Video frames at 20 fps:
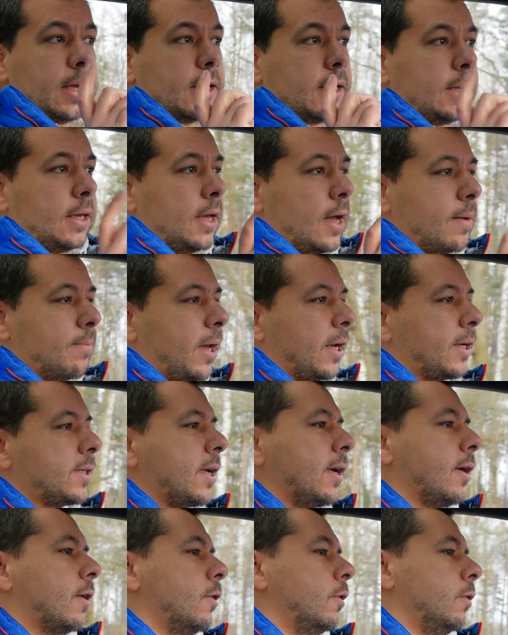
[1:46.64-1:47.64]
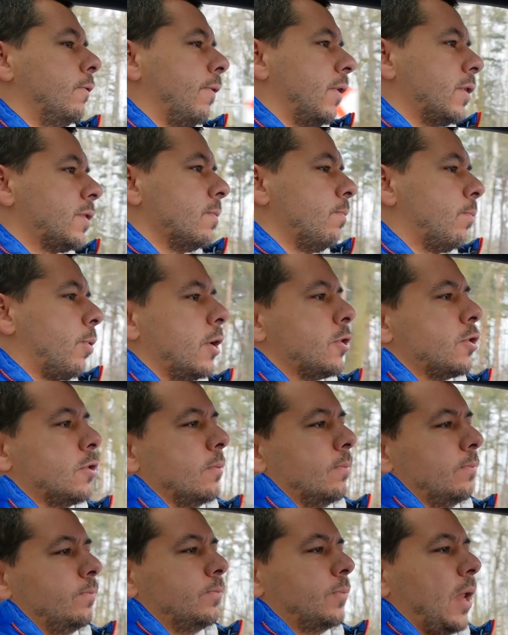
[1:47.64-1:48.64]
Kia makes a good first
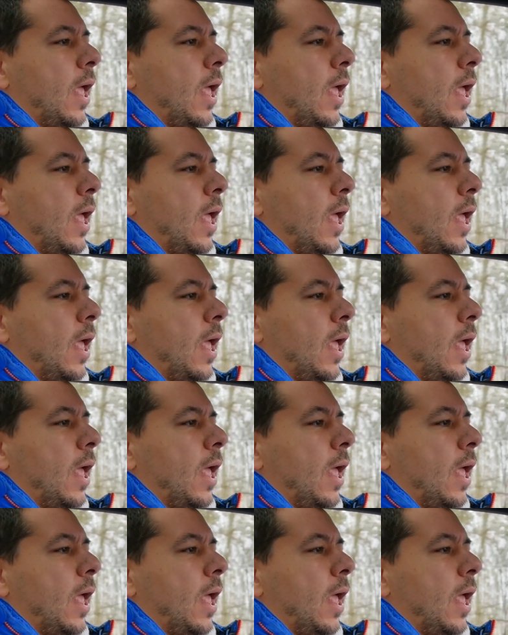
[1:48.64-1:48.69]
impression.